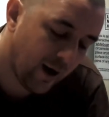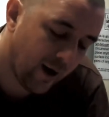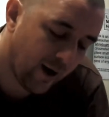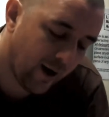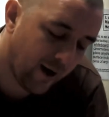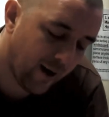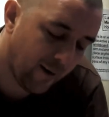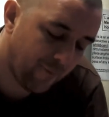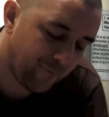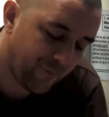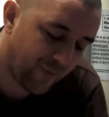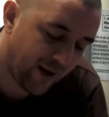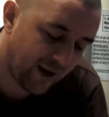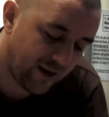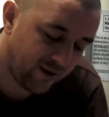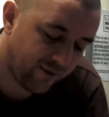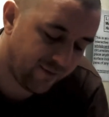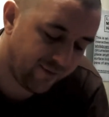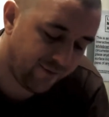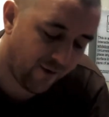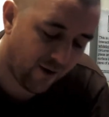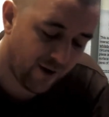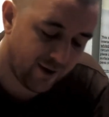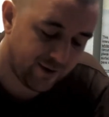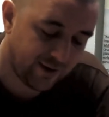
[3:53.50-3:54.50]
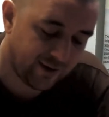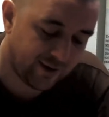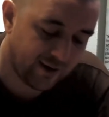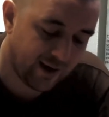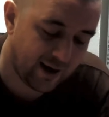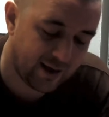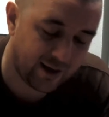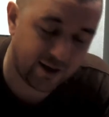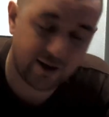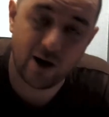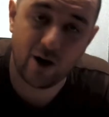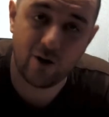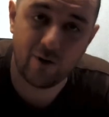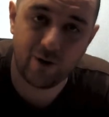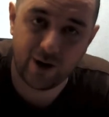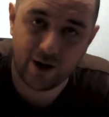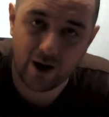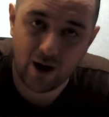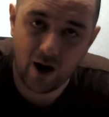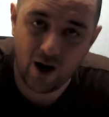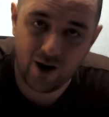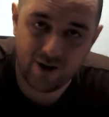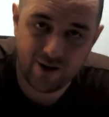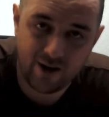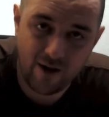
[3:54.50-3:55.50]
and you're finding that encoding
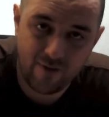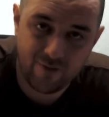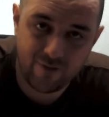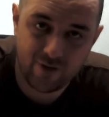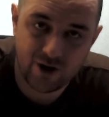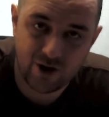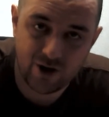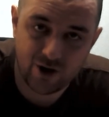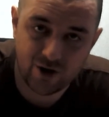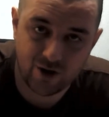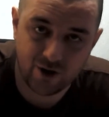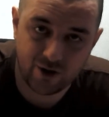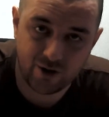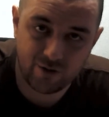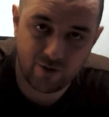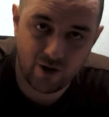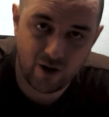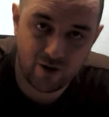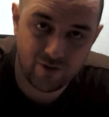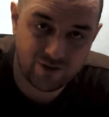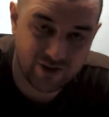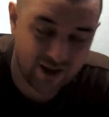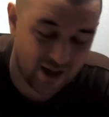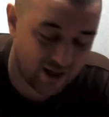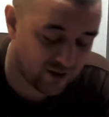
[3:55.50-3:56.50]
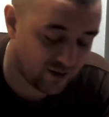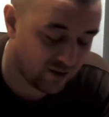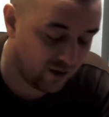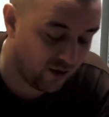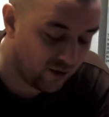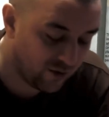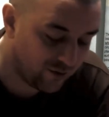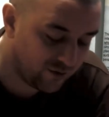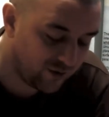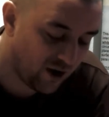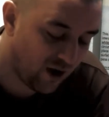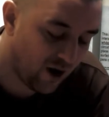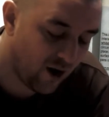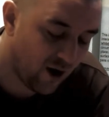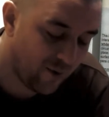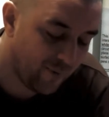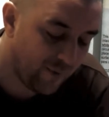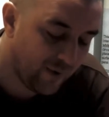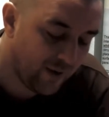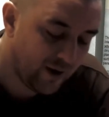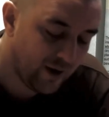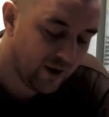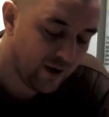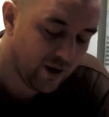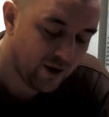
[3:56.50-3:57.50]
high definition on the road takes a long time.
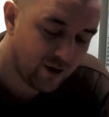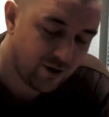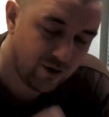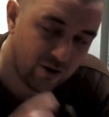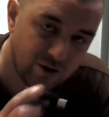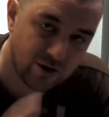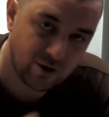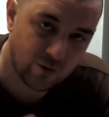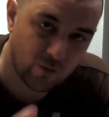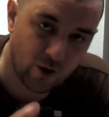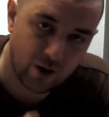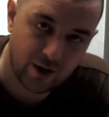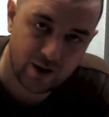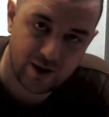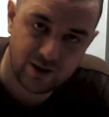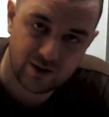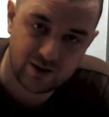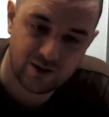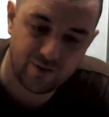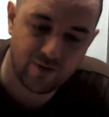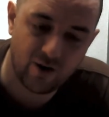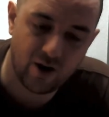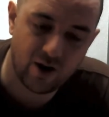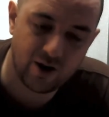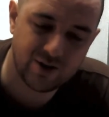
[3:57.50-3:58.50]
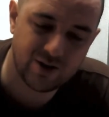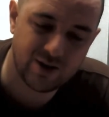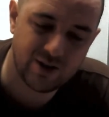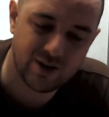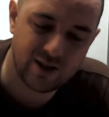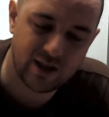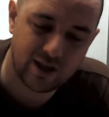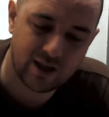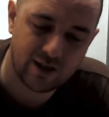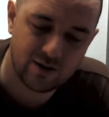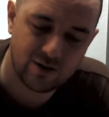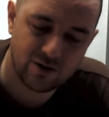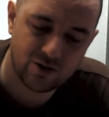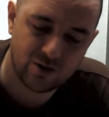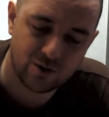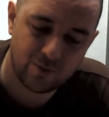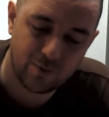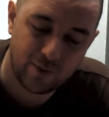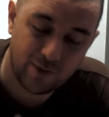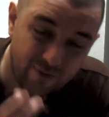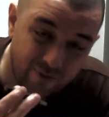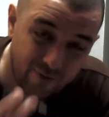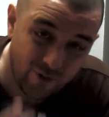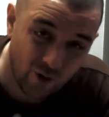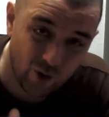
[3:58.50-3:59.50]
Using one of these devices it can sort of
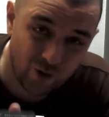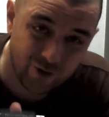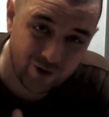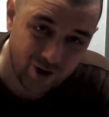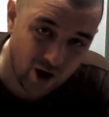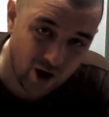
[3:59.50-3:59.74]
be 4